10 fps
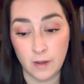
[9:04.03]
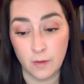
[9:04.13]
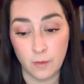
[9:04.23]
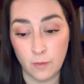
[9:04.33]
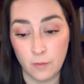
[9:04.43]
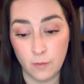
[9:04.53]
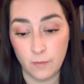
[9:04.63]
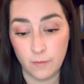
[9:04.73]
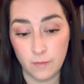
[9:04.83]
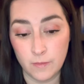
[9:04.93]
know,
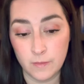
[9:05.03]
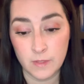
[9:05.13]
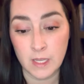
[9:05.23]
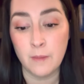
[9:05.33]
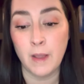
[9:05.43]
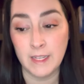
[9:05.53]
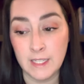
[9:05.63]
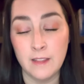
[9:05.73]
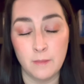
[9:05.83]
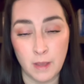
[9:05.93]
some
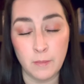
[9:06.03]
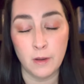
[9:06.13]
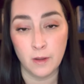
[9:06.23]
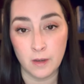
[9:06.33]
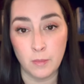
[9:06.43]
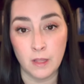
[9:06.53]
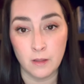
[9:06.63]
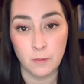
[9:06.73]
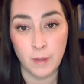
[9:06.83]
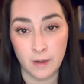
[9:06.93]
idea that maybe you're going to be a
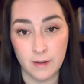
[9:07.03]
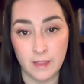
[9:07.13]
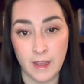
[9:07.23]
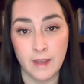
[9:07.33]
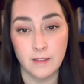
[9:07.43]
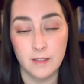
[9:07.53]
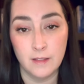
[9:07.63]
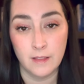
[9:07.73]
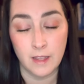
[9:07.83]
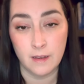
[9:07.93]
little better at that
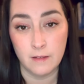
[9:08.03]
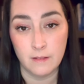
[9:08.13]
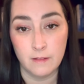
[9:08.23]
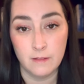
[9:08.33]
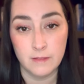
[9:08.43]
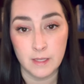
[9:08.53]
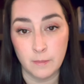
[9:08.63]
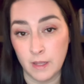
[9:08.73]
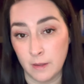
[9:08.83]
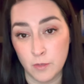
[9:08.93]
than
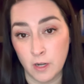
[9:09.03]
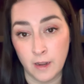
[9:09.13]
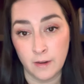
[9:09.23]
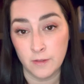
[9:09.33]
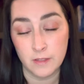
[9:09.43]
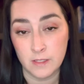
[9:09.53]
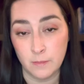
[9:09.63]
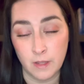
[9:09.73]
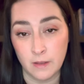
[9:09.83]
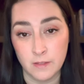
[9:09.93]
something I'm trying or that's
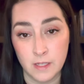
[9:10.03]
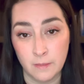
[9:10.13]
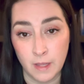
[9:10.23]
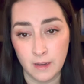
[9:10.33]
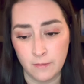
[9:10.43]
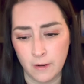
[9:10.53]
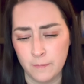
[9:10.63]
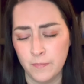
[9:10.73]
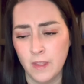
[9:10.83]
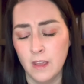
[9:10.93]
something else that I'm getting
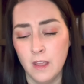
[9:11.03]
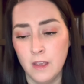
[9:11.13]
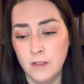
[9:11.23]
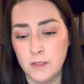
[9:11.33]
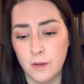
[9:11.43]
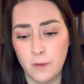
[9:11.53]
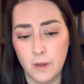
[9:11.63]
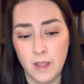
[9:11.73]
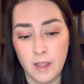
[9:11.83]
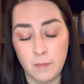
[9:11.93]
from. So
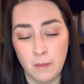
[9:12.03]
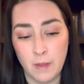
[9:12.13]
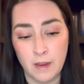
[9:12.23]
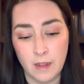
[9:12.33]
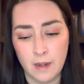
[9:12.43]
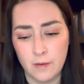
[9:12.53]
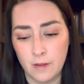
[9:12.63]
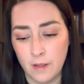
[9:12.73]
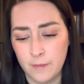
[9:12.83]
in my mind, I don't know.